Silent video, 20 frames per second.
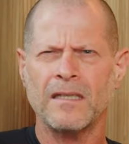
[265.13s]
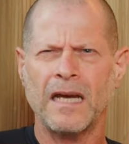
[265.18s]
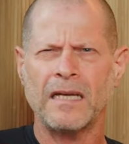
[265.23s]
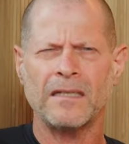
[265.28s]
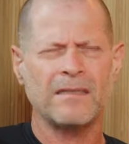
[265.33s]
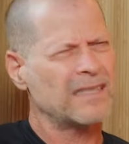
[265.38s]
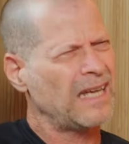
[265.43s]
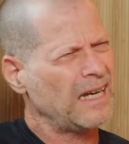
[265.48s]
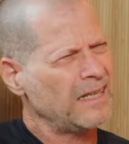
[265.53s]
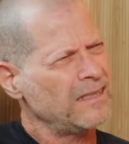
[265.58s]
uh,
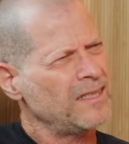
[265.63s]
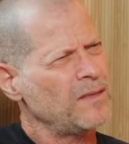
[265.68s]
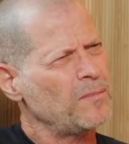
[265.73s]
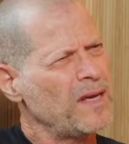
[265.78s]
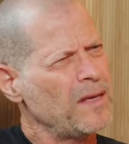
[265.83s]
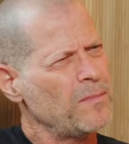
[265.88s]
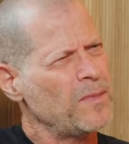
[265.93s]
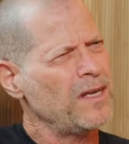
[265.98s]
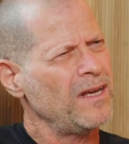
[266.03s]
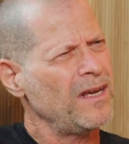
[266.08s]
ninety
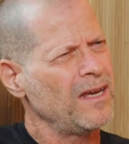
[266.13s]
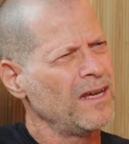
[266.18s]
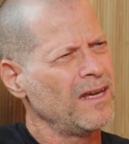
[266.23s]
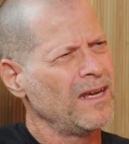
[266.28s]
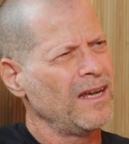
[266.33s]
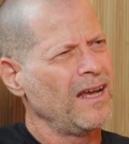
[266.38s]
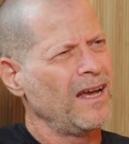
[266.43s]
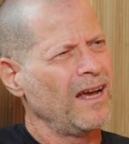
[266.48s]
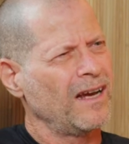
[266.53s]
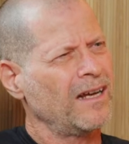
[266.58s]
maybe
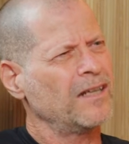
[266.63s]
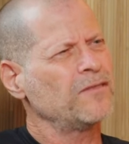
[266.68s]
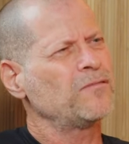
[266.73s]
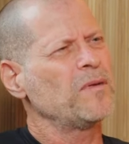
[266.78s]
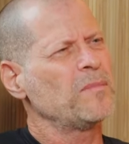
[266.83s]
maybe can't